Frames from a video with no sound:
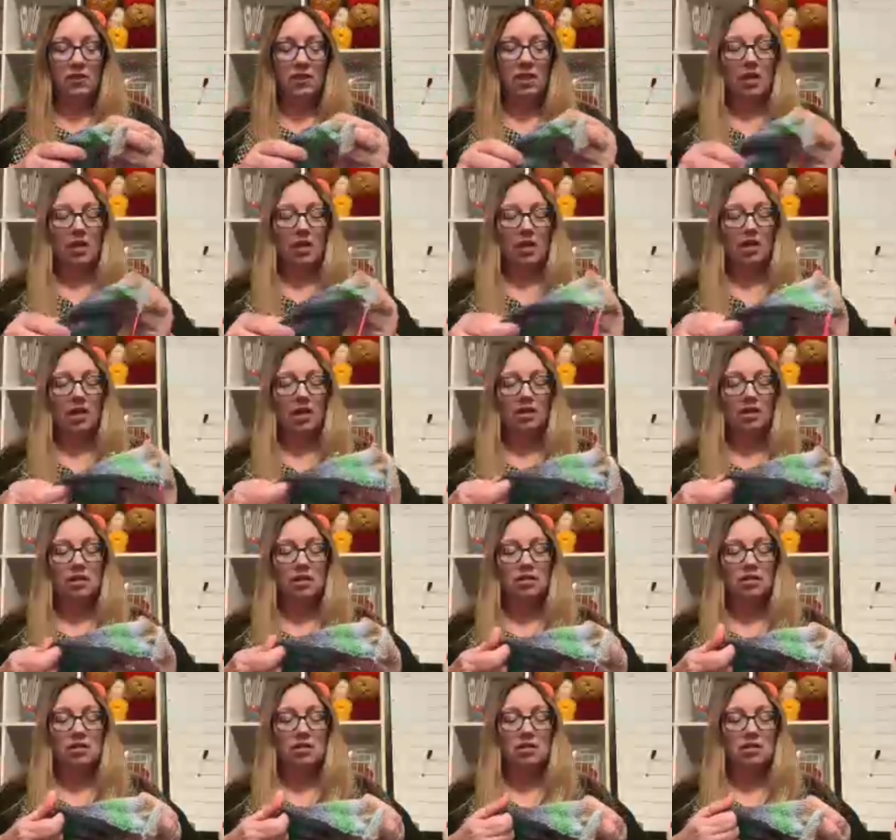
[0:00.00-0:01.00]

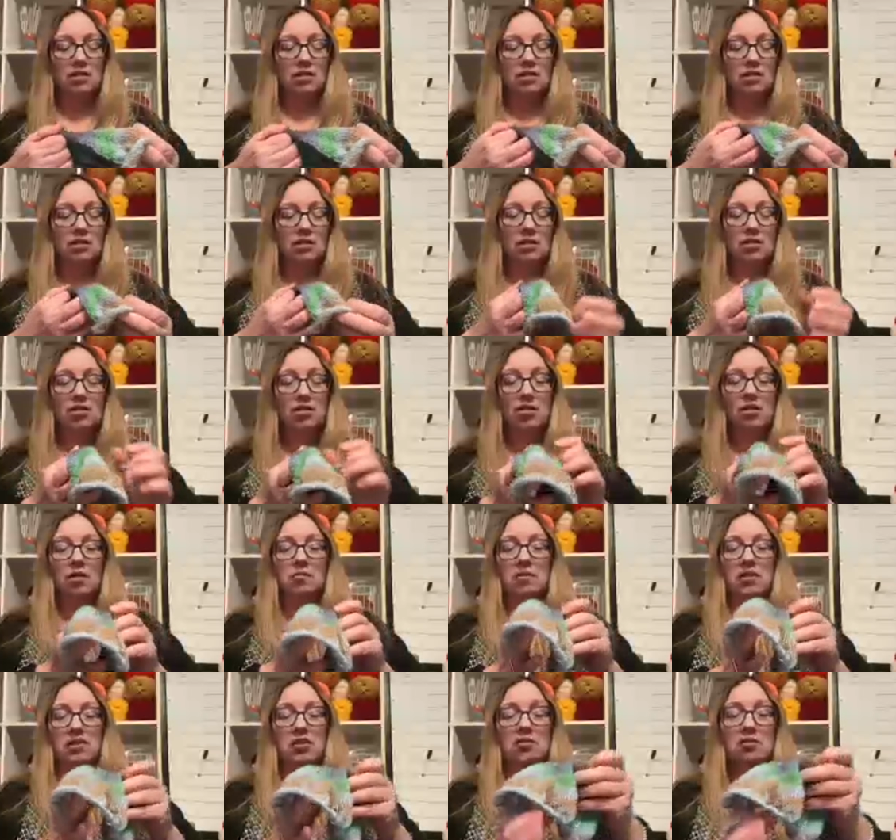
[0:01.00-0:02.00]
and I
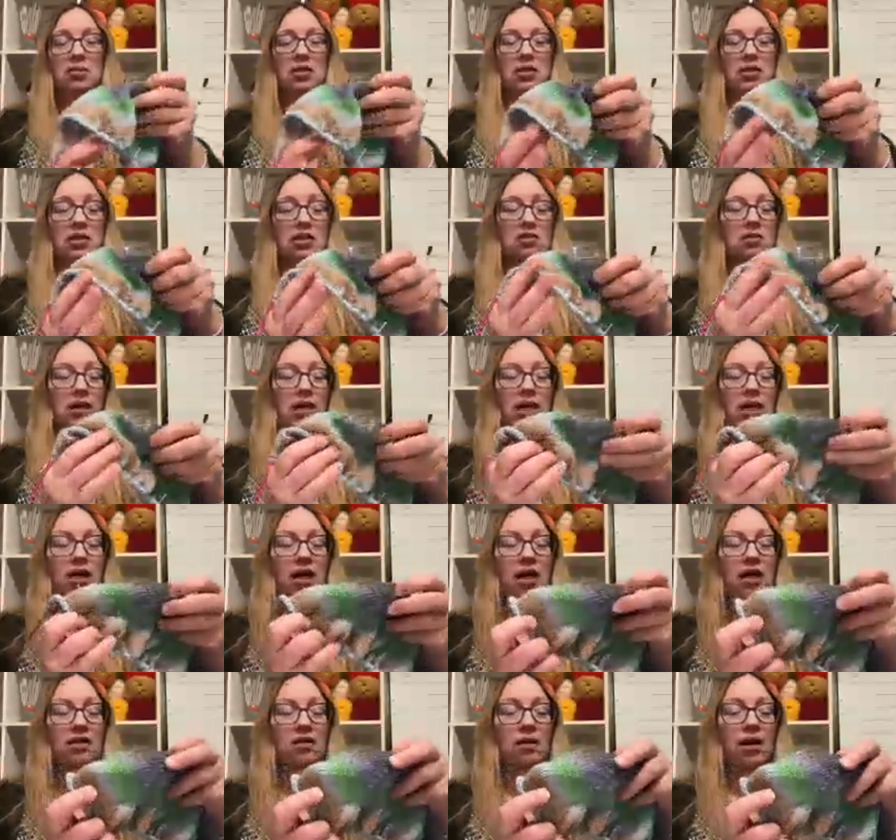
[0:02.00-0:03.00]
mean, you can't.
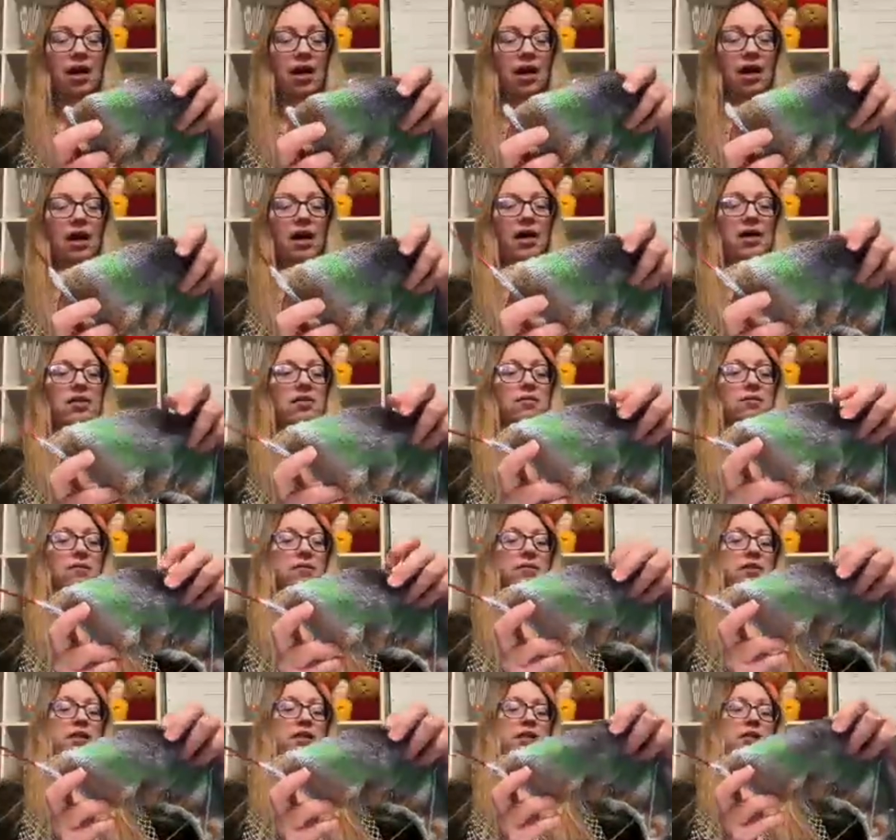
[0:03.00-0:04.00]
I don't
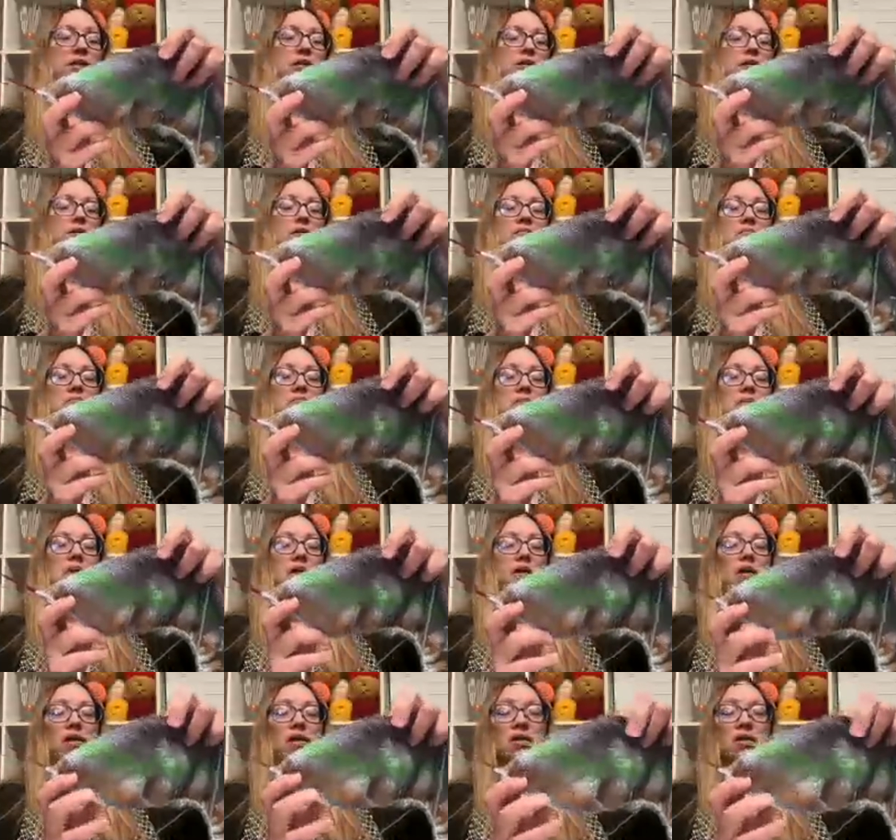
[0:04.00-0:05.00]
think
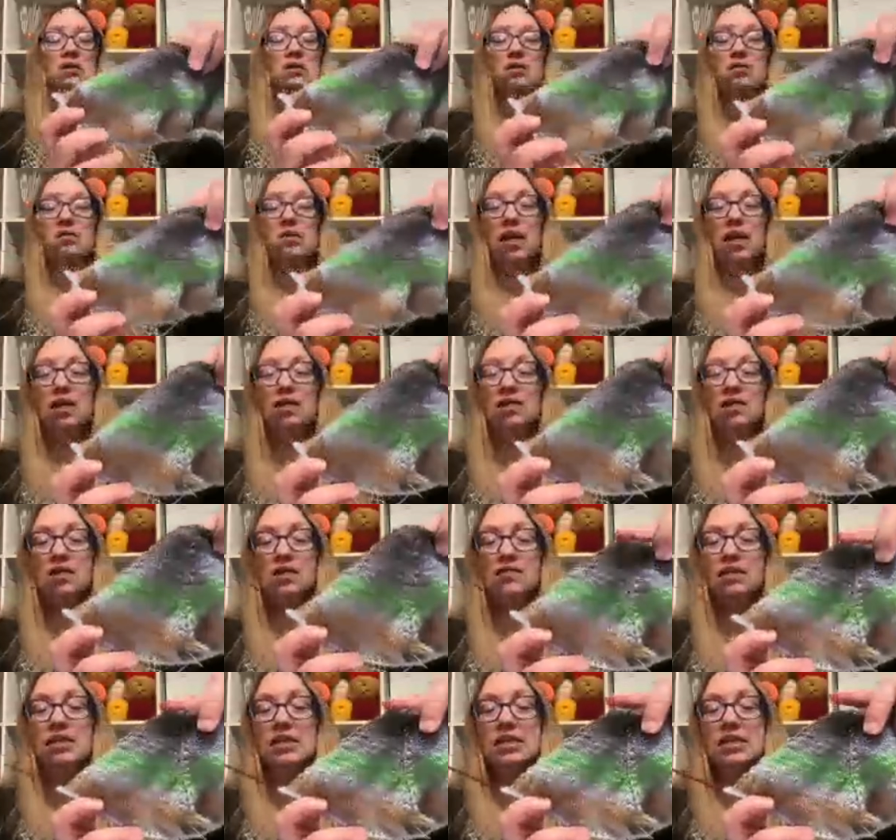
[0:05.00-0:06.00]
you can't
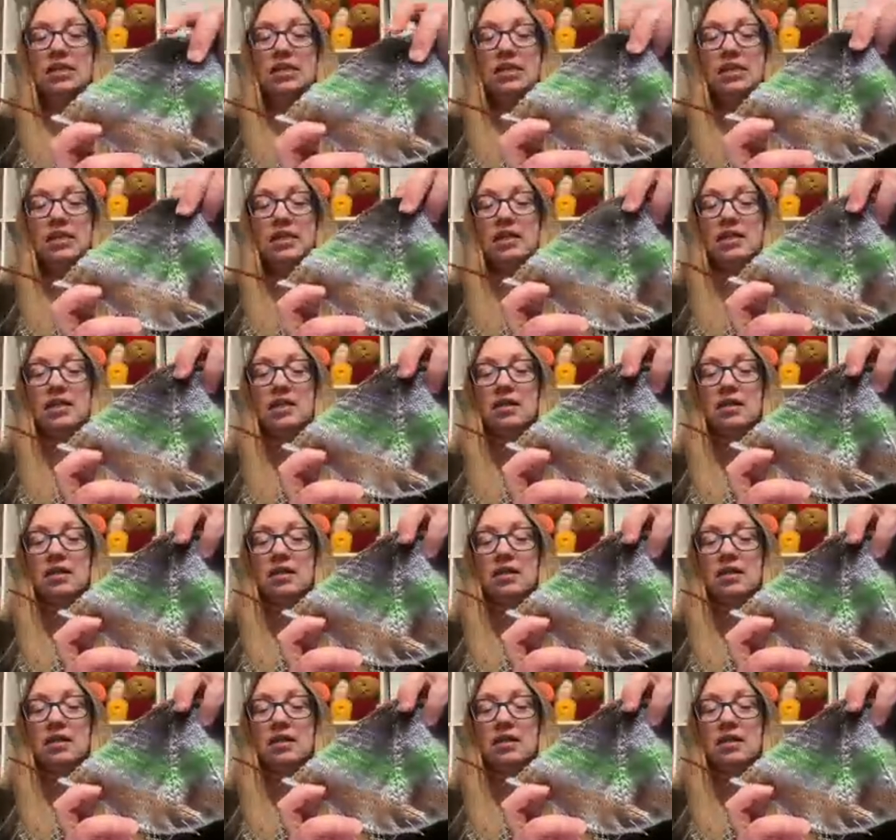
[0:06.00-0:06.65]
even see.